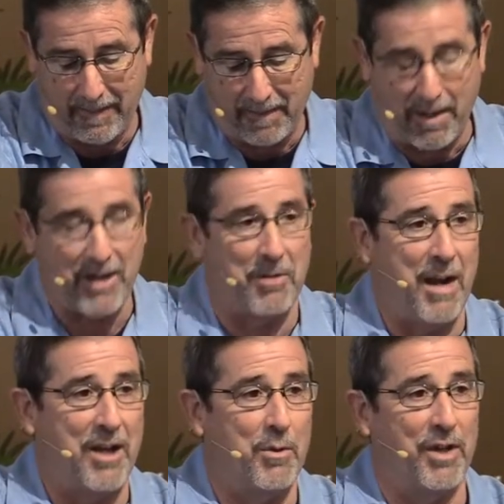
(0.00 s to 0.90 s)
Mike
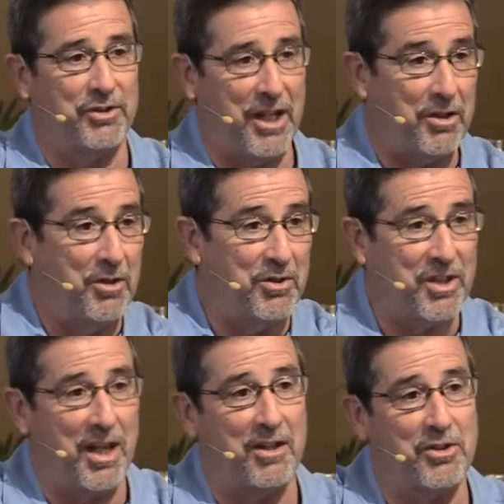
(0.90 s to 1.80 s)
DeManuel Sr., who's
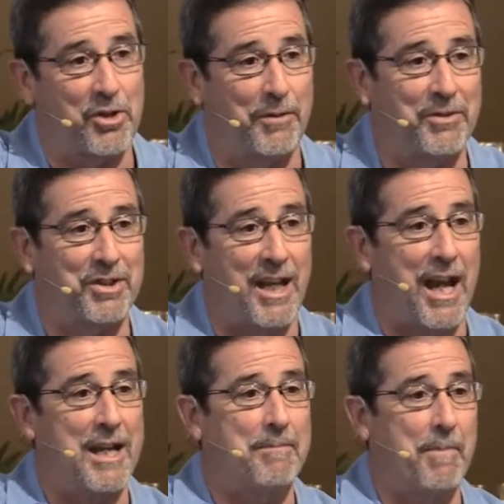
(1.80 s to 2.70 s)
sitting in this service
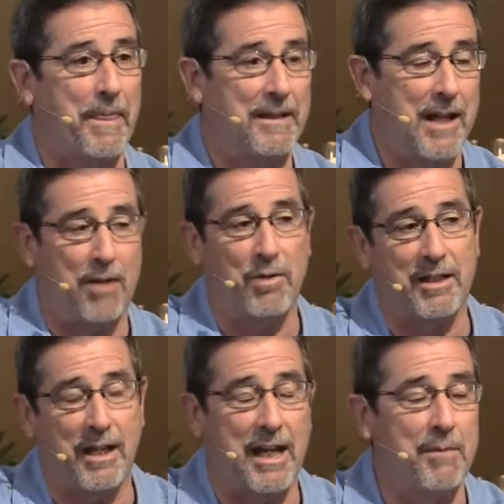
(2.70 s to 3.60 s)
today, God
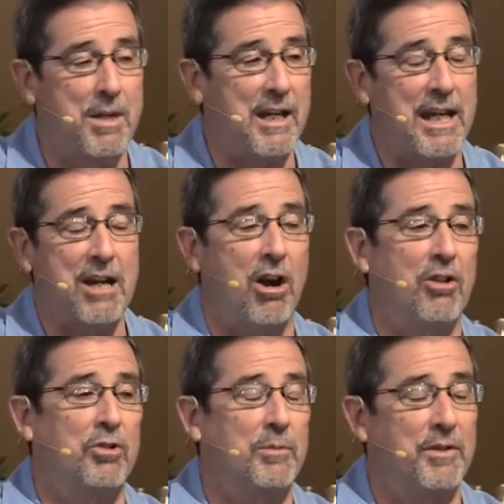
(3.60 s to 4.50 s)
winked at him in an ER
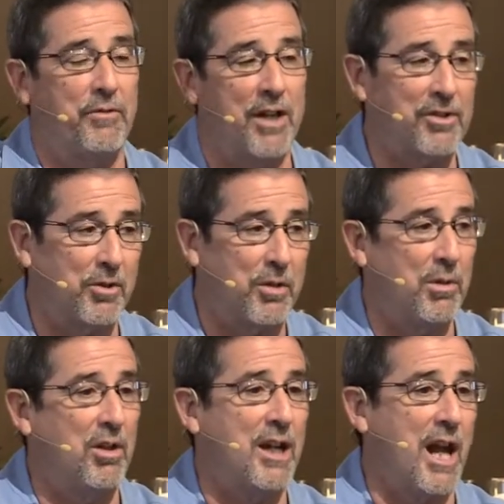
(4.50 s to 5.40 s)
room at Fresno
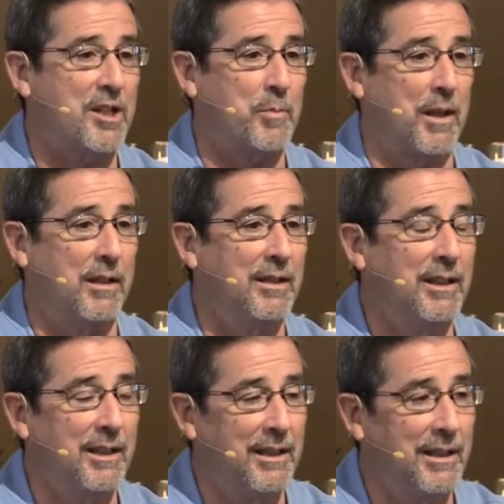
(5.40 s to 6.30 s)
Community Hospital
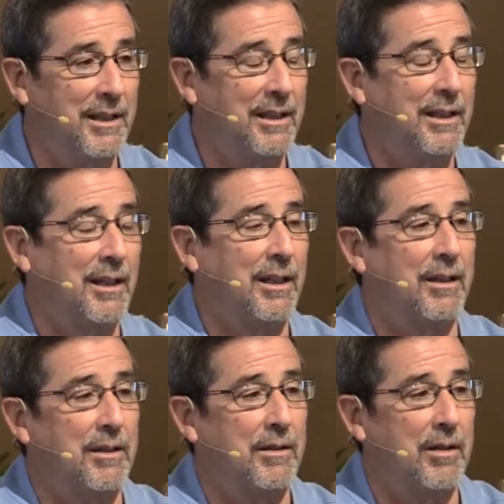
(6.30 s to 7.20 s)

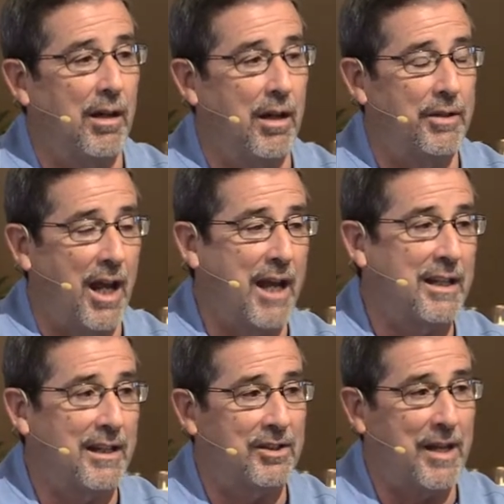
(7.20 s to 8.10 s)
on the night
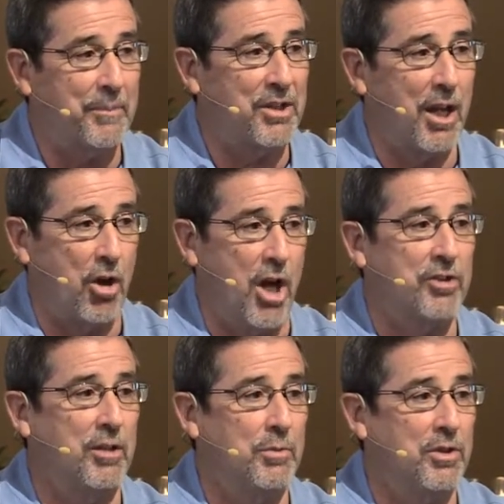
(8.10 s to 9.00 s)
that his stepson
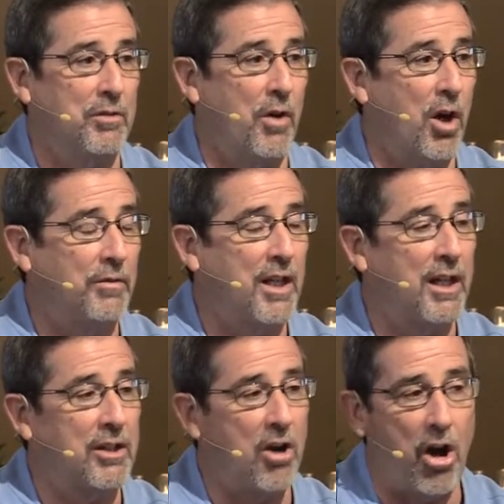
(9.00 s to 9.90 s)
Austin was involved in
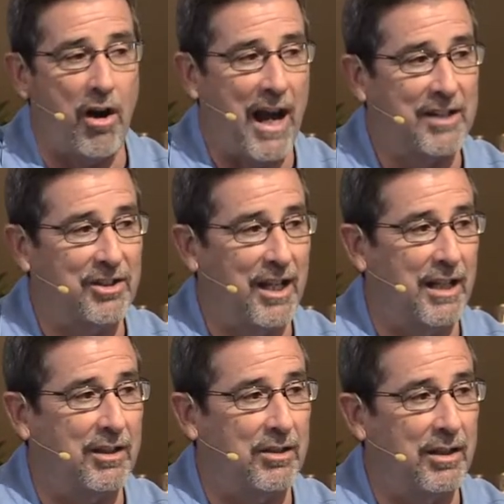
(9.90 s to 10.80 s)
a car accident
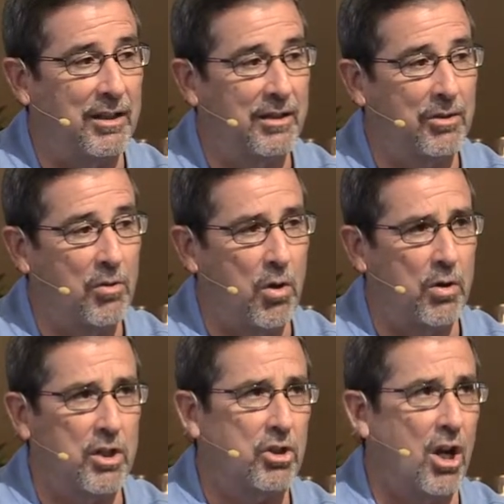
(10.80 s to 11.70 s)
at the
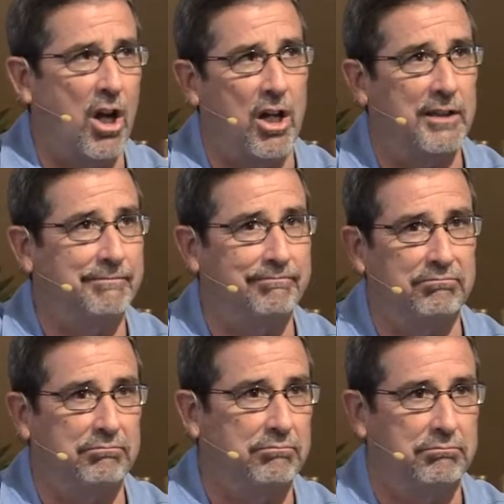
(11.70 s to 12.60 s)
corner of Shaw
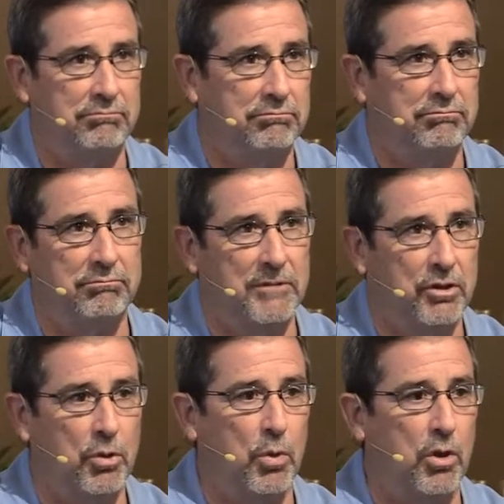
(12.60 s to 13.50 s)
and
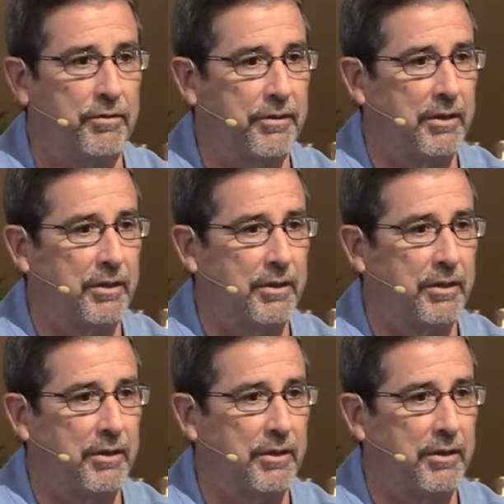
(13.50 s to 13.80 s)
DeWolf.